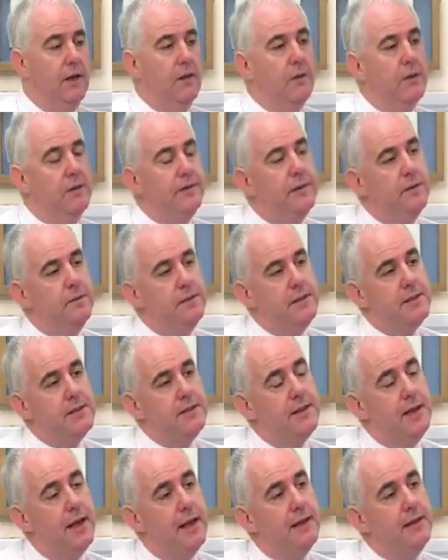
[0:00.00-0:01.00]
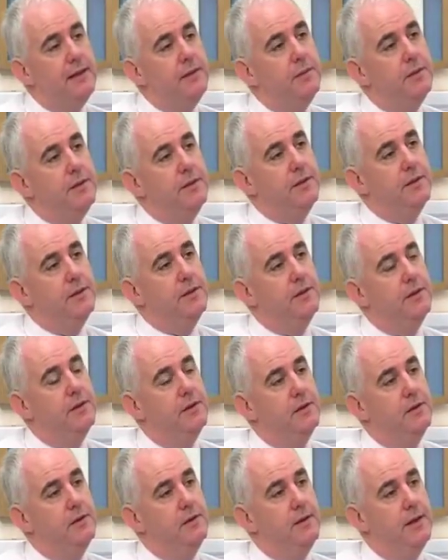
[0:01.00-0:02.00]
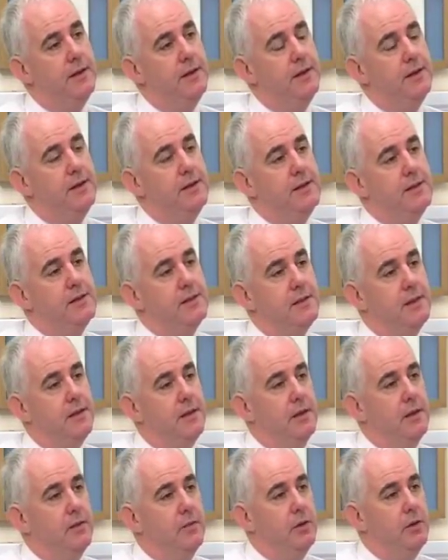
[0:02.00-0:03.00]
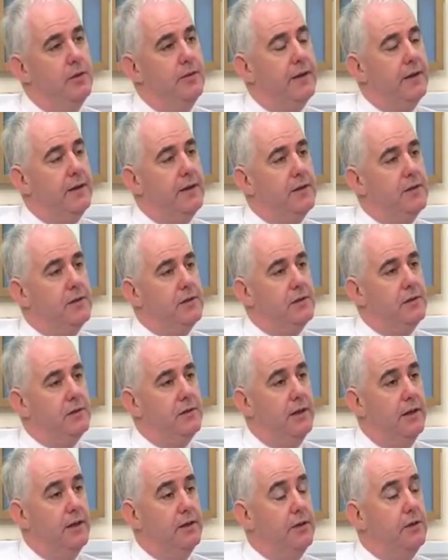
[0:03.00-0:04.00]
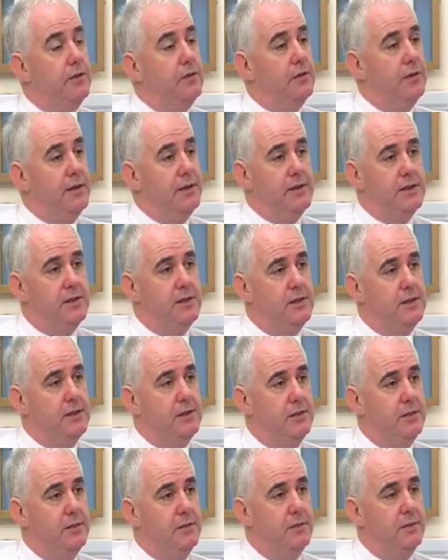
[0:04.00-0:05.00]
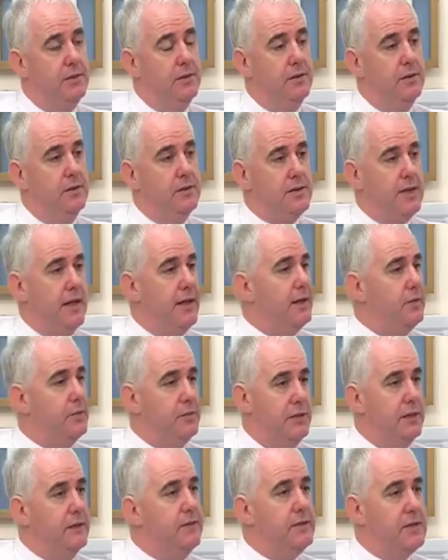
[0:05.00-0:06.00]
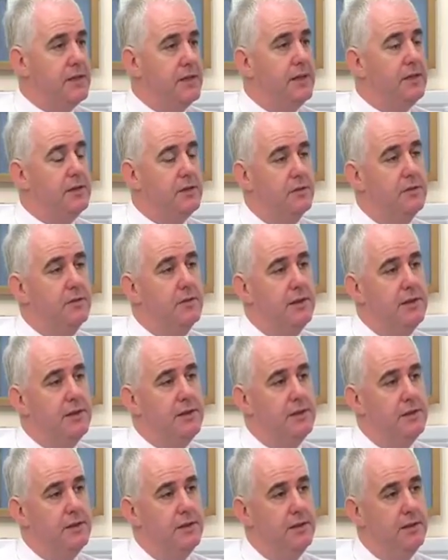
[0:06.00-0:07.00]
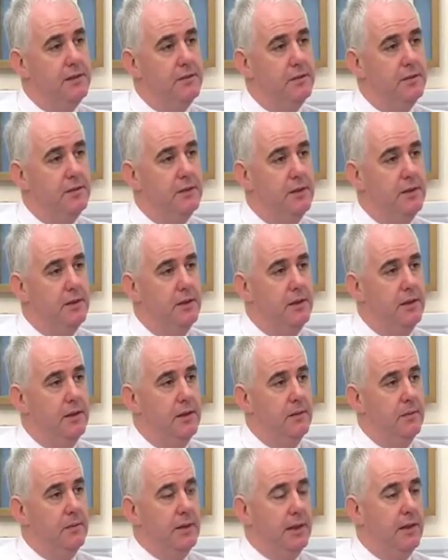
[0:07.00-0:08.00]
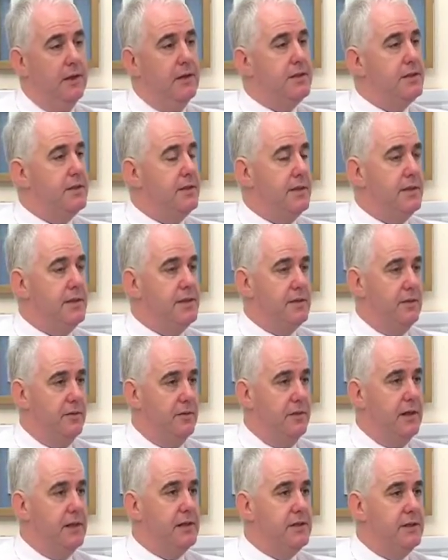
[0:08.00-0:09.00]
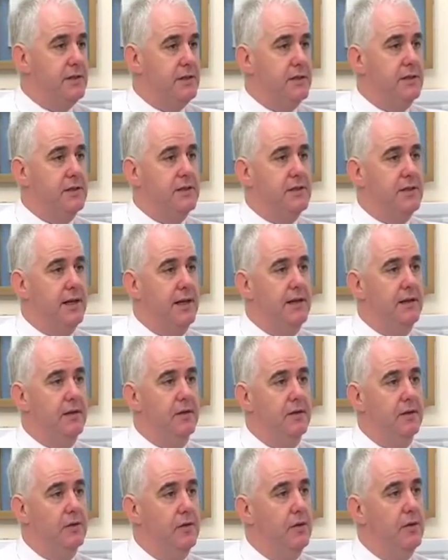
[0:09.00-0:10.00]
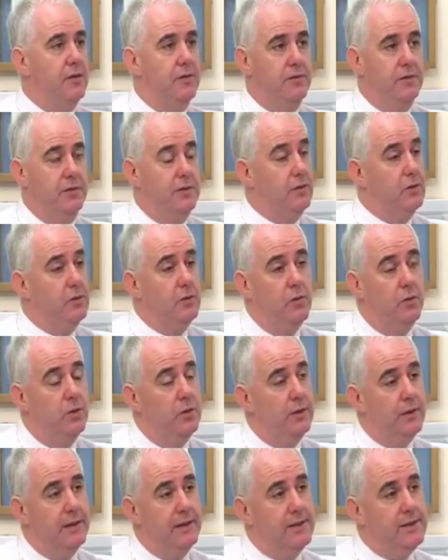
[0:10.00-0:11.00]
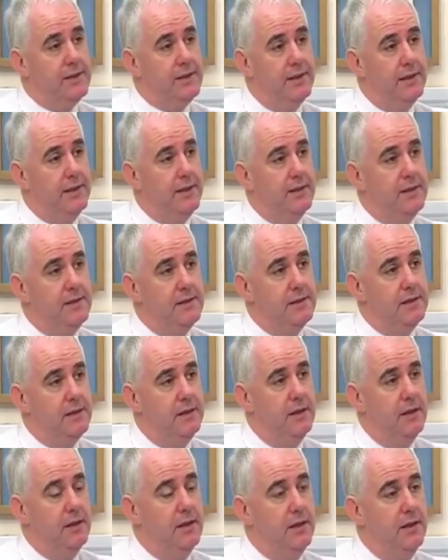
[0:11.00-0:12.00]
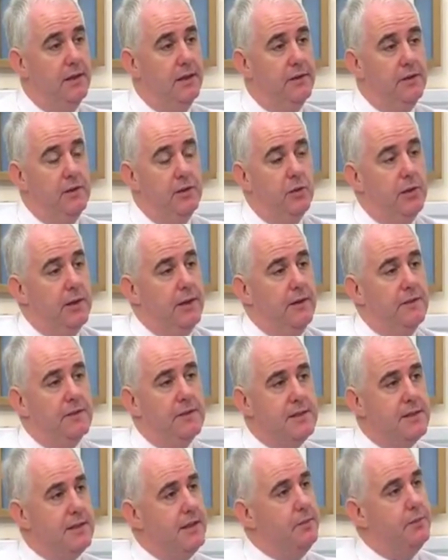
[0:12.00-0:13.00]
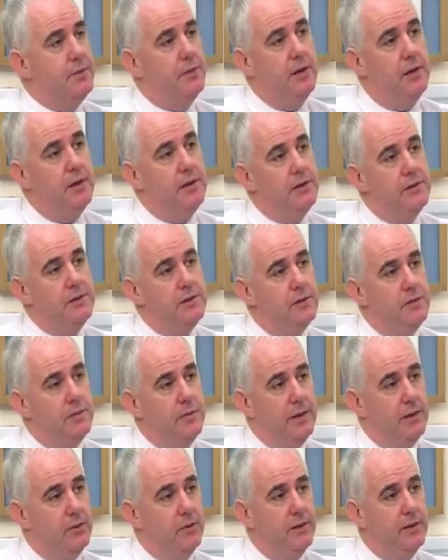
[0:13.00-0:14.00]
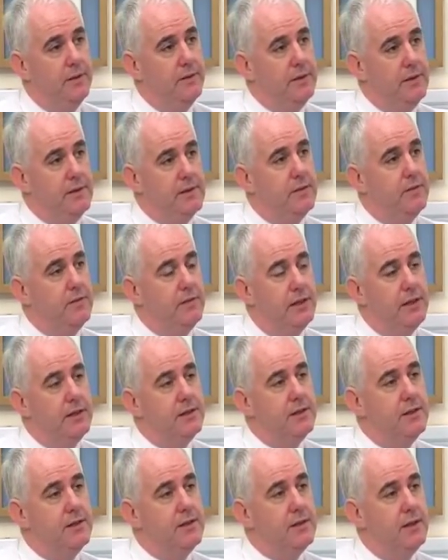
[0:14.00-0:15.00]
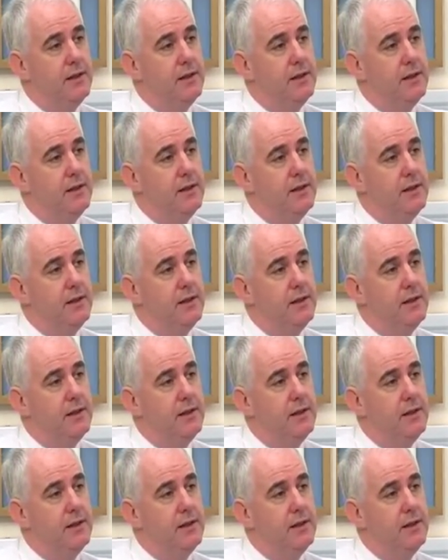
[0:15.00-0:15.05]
Well, I think basically anybody who is moving into a new relationship, who has had a previous sexual relationship. Because these infections are silent, there are often no warning signs, and you don't have to sleep around to have picked one of these infections